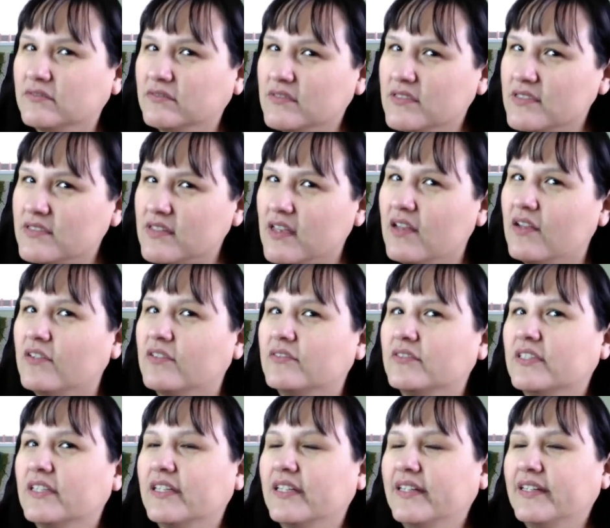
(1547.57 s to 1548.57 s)
So,
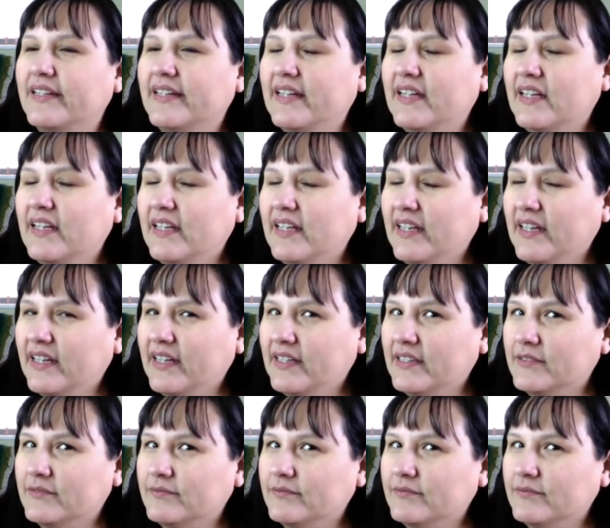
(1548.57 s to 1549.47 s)
yeah,